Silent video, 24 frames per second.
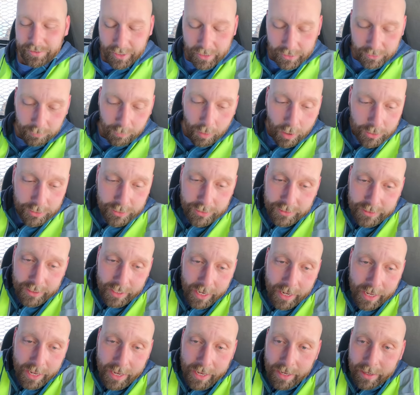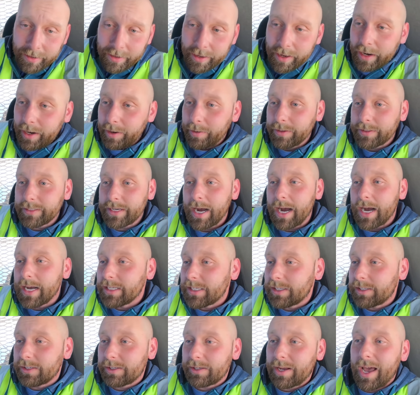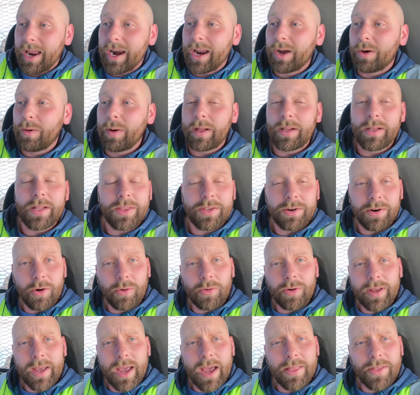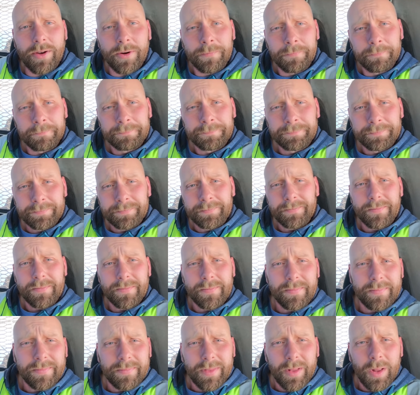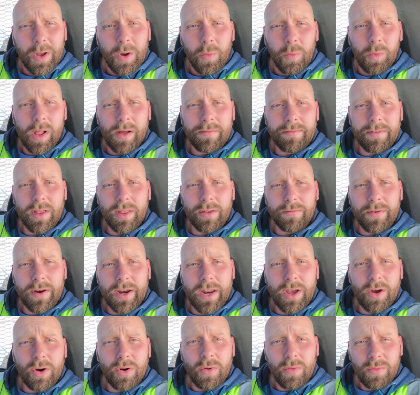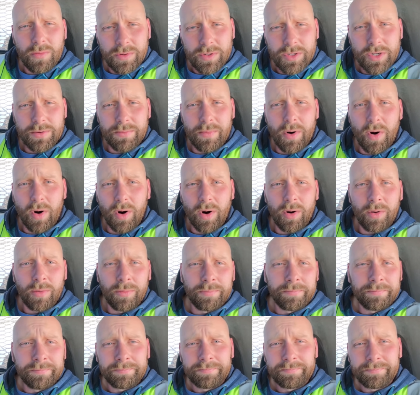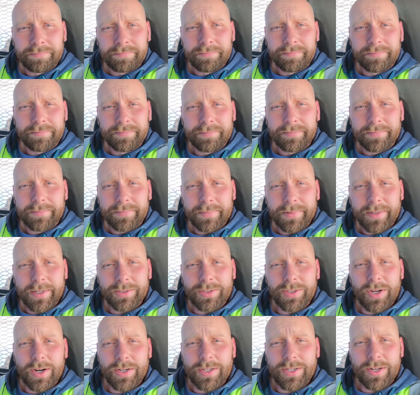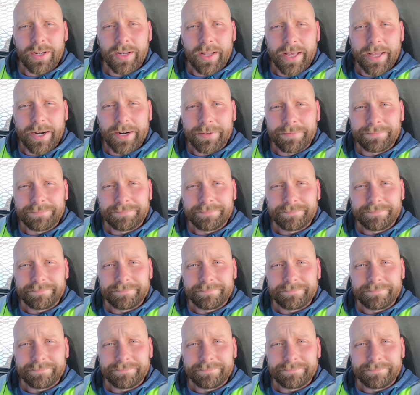so thanks for watching today. Anyways, guys, this is kind of quickly thrown together. We'll have another video tomorrow. I'll talk to you later.